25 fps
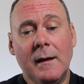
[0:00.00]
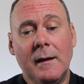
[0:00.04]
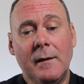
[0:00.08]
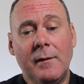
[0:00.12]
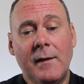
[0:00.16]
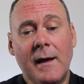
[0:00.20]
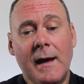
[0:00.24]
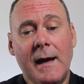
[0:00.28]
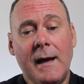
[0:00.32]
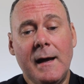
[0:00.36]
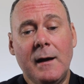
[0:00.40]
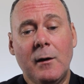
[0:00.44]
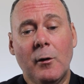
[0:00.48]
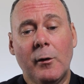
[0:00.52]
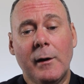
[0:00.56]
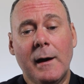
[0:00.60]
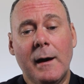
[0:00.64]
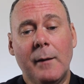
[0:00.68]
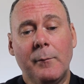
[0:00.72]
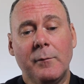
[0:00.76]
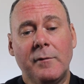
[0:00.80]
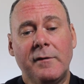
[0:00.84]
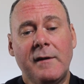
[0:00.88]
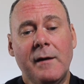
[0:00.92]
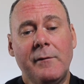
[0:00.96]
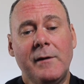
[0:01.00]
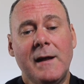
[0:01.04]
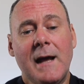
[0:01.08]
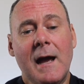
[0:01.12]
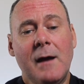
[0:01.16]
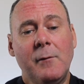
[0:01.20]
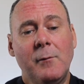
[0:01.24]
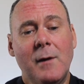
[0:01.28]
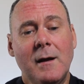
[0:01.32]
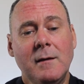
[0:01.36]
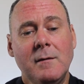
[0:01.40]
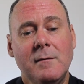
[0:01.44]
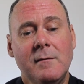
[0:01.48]
They got up
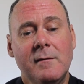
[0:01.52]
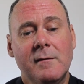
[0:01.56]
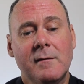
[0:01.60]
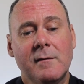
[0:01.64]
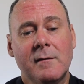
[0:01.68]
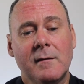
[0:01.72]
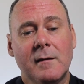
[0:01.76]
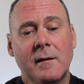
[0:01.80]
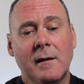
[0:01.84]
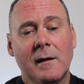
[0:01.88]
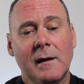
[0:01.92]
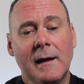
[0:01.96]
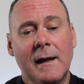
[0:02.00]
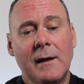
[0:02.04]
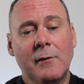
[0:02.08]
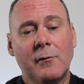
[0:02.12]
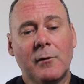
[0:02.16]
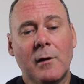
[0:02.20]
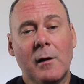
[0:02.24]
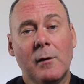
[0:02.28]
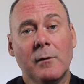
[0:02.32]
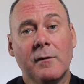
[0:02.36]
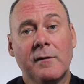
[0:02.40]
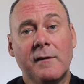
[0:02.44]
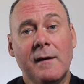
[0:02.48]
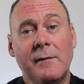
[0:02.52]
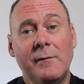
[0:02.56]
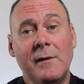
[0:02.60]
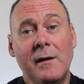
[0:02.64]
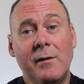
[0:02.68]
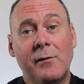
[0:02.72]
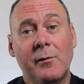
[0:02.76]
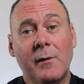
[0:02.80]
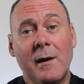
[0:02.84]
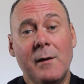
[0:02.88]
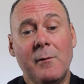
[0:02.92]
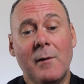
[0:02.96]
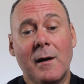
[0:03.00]
78 runs, Caloundra Gold
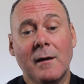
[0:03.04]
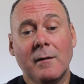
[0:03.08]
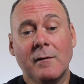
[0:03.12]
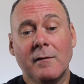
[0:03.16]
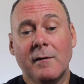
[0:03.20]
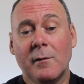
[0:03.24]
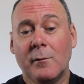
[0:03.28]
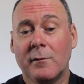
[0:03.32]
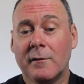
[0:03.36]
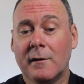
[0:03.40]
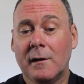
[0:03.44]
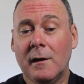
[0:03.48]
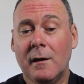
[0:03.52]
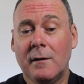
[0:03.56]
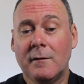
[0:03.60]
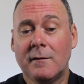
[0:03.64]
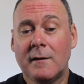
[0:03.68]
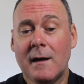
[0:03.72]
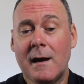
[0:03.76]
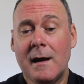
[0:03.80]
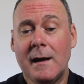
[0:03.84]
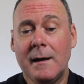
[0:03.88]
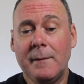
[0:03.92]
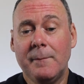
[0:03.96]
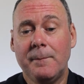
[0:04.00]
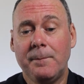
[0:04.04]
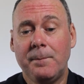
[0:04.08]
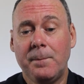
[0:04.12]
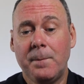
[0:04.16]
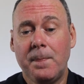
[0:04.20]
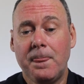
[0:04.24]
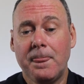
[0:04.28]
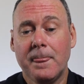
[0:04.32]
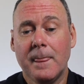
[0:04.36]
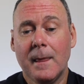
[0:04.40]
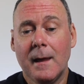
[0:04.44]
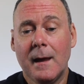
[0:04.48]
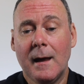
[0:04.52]
73 runs, so it was a close game.
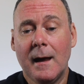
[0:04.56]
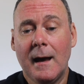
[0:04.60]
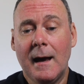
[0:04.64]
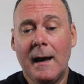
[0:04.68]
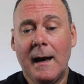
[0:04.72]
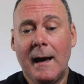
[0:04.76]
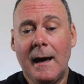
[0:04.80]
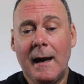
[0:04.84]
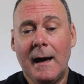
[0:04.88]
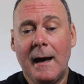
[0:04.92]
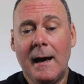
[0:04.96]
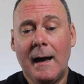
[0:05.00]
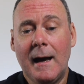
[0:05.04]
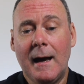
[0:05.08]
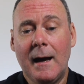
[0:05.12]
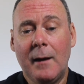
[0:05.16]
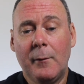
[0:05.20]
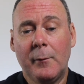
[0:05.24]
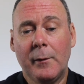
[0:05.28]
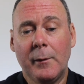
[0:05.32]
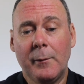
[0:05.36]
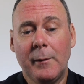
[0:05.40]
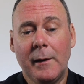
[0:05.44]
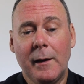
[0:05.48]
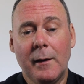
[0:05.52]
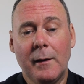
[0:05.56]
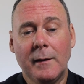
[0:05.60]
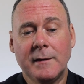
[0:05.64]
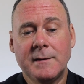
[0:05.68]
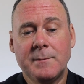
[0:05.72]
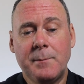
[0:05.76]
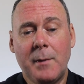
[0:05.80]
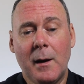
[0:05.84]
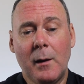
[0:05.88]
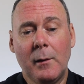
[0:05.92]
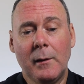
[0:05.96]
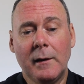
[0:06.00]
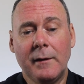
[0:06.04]
What do we got?
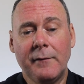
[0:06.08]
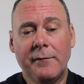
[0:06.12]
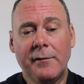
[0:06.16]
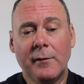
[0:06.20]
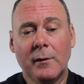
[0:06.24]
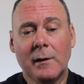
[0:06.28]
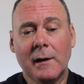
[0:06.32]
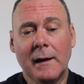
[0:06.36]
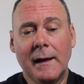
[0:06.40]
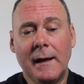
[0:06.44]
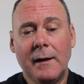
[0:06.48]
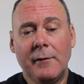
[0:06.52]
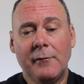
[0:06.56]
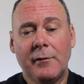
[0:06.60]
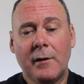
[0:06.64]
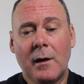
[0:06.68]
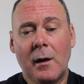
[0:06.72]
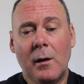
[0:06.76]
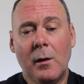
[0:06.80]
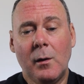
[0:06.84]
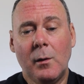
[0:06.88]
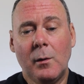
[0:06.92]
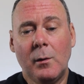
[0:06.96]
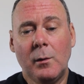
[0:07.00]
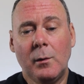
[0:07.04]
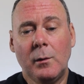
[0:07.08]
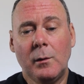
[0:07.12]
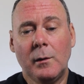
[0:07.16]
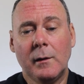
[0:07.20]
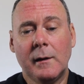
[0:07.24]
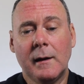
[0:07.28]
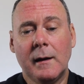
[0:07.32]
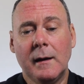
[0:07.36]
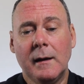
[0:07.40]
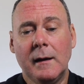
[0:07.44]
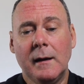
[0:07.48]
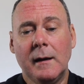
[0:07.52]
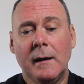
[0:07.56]
Bowling for Caloundra
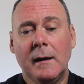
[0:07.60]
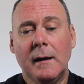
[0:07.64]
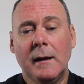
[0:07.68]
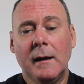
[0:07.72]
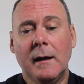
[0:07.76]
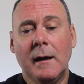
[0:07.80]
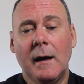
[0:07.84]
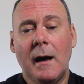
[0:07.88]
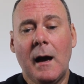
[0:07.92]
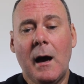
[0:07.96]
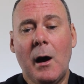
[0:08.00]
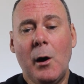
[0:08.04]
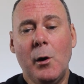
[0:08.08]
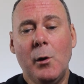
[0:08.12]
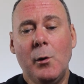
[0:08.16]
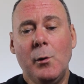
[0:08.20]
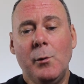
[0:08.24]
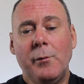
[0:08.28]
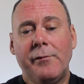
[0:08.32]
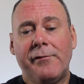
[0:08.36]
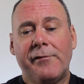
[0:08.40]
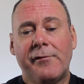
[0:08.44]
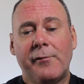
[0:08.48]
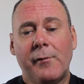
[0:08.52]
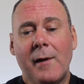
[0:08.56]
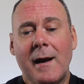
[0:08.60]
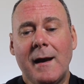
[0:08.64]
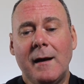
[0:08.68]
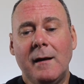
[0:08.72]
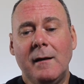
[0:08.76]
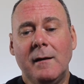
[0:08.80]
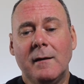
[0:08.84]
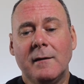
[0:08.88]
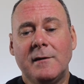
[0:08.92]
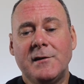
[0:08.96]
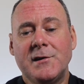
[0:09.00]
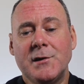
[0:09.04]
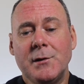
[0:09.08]
Gold, Oh
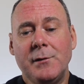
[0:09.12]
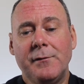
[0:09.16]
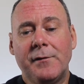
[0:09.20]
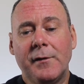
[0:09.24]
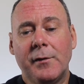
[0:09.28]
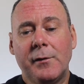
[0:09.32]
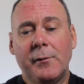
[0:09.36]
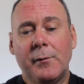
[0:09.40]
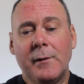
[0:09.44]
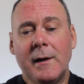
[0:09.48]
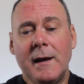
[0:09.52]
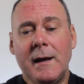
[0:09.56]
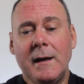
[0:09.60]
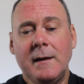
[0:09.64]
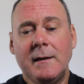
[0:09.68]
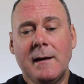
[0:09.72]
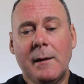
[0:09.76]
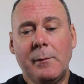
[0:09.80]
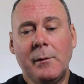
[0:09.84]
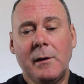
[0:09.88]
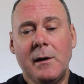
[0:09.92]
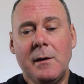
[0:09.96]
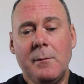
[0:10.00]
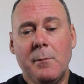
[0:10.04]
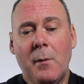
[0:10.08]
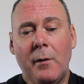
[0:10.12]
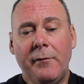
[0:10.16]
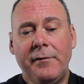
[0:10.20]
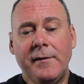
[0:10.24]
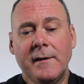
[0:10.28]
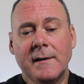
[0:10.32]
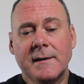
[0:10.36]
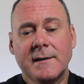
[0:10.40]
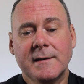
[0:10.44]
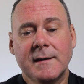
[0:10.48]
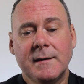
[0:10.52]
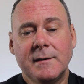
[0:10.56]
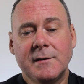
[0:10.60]
Friend 2 for 3, W
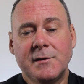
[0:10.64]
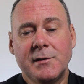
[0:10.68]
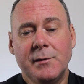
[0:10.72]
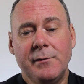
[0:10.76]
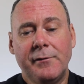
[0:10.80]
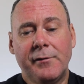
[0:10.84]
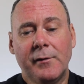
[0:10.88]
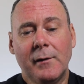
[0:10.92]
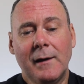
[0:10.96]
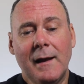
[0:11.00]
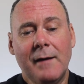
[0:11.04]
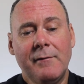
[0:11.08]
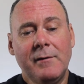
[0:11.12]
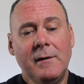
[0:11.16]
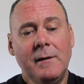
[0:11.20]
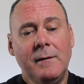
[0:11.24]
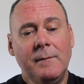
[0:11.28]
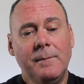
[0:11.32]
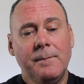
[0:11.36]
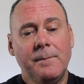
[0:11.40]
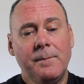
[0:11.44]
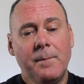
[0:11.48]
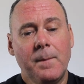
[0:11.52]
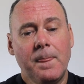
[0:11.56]
Moffat 2 for 11,